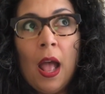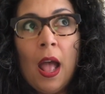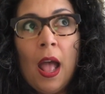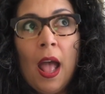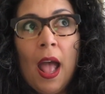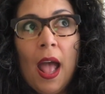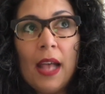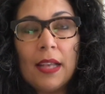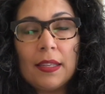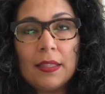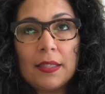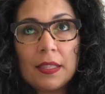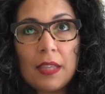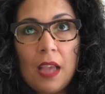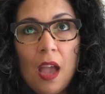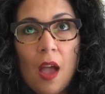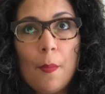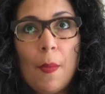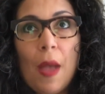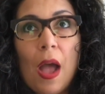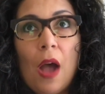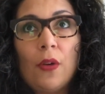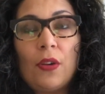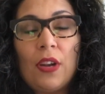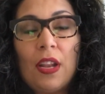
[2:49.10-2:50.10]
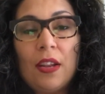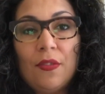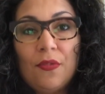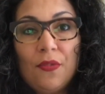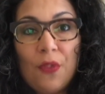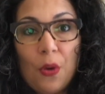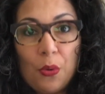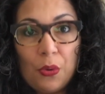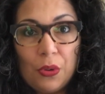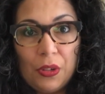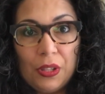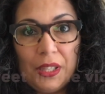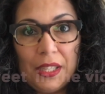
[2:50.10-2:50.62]
has come out and
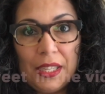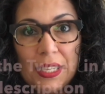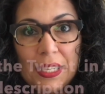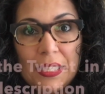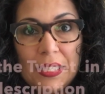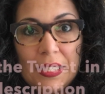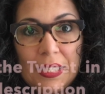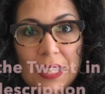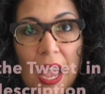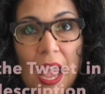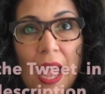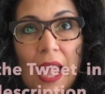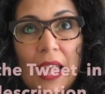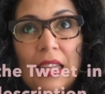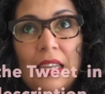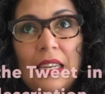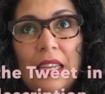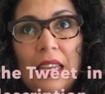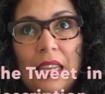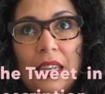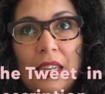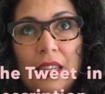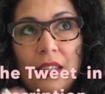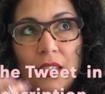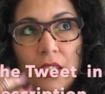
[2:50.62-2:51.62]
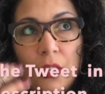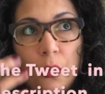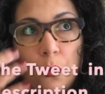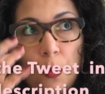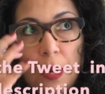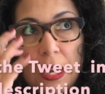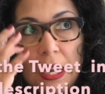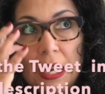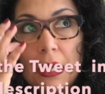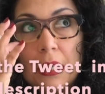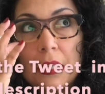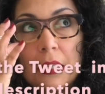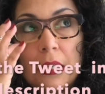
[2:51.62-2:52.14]
vocally said in a
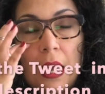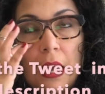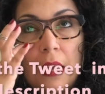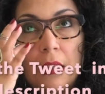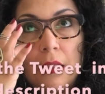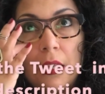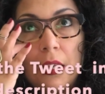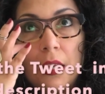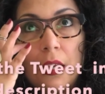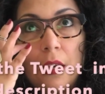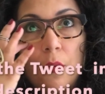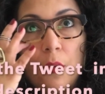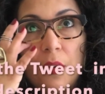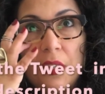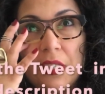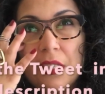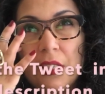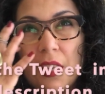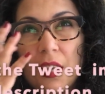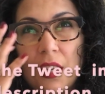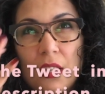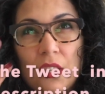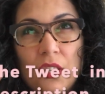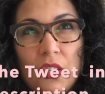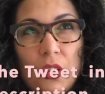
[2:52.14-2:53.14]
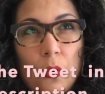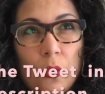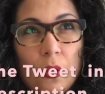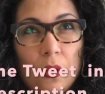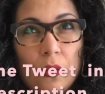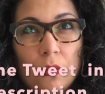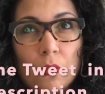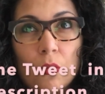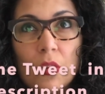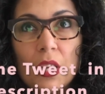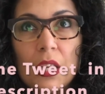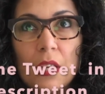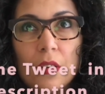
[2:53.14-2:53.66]
tweet, I think it was like 2 or
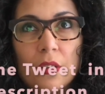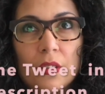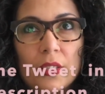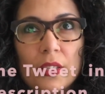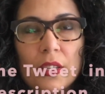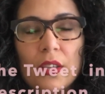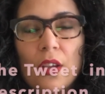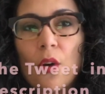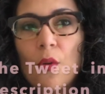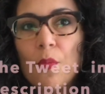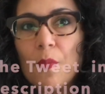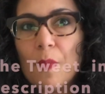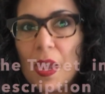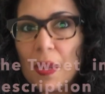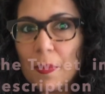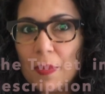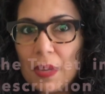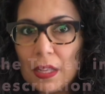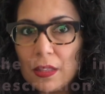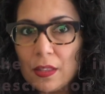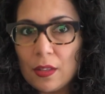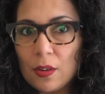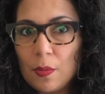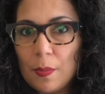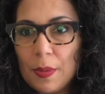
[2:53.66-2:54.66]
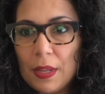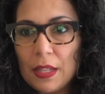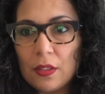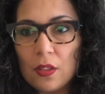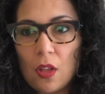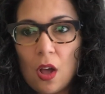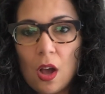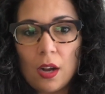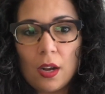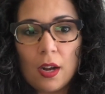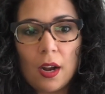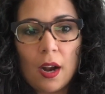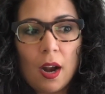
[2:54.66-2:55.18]
3 years ago, maybe a little bit
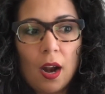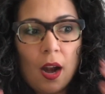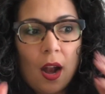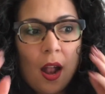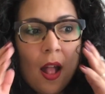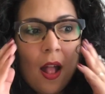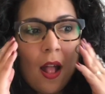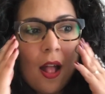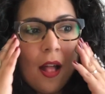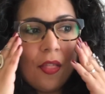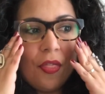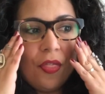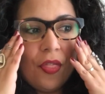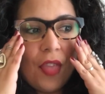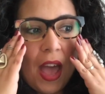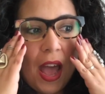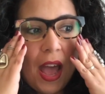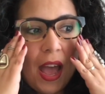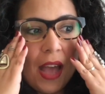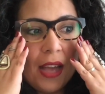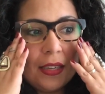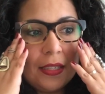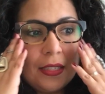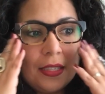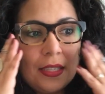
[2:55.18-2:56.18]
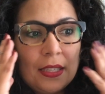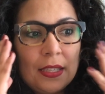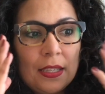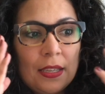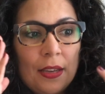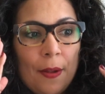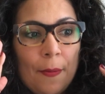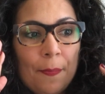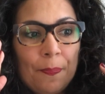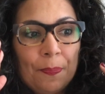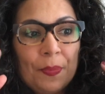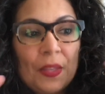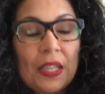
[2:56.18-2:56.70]
longer, that
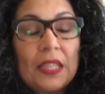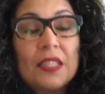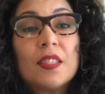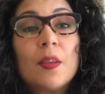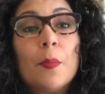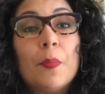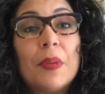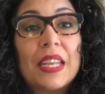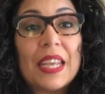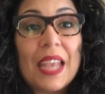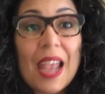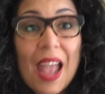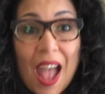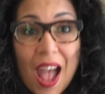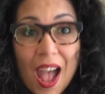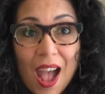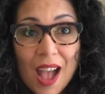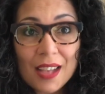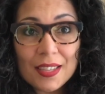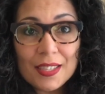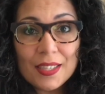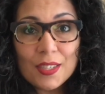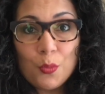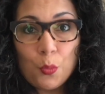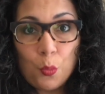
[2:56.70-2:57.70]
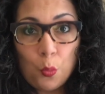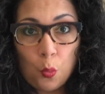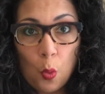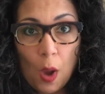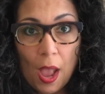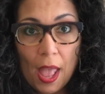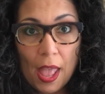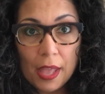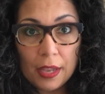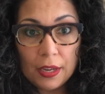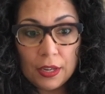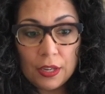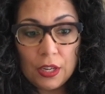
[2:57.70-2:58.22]
somebody asked
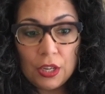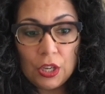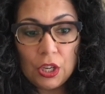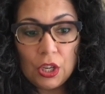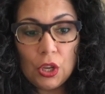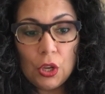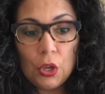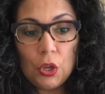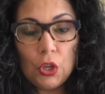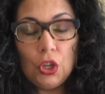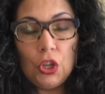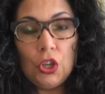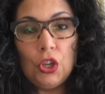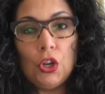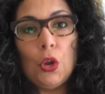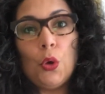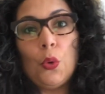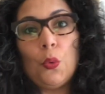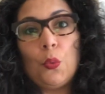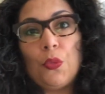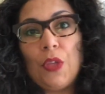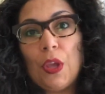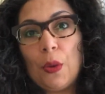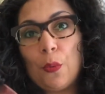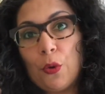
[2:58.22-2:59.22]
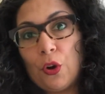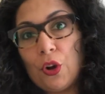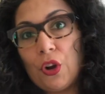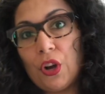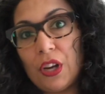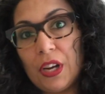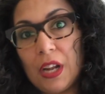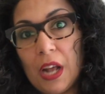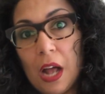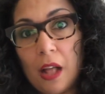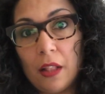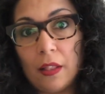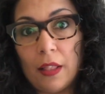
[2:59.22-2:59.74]
when, they were going
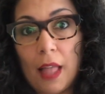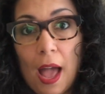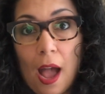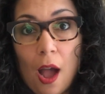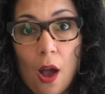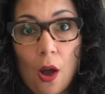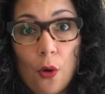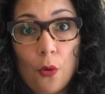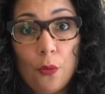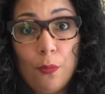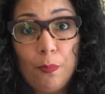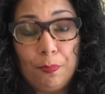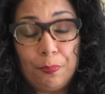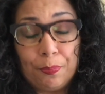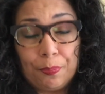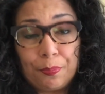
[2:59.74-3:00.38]
to allow